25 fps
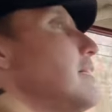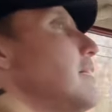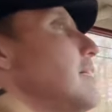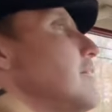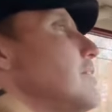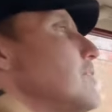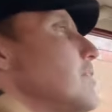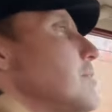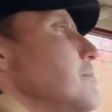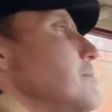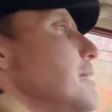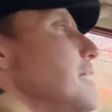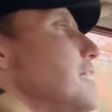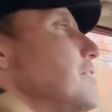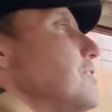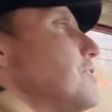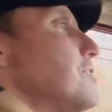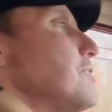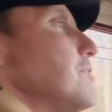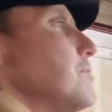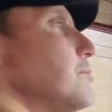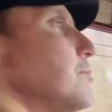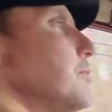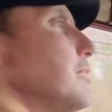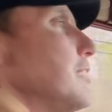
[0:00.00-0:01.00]
As I
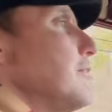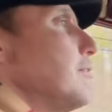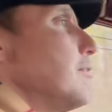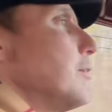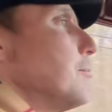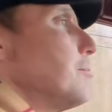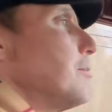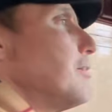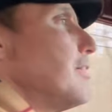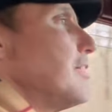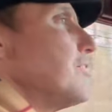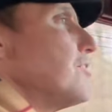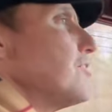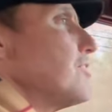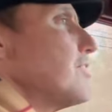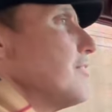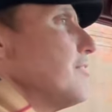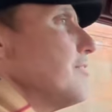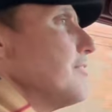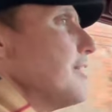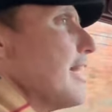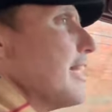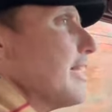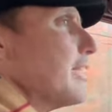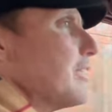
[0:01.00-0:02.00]
mentioned, we replaced the
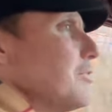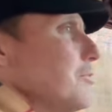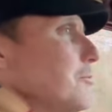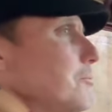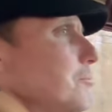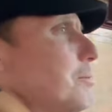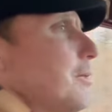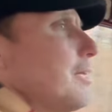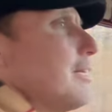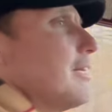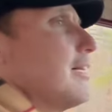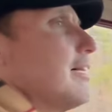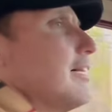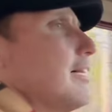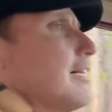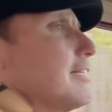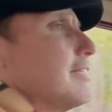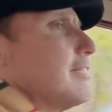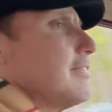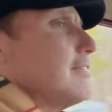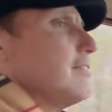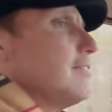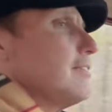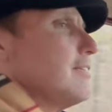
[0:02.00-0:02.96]
vacuum pod,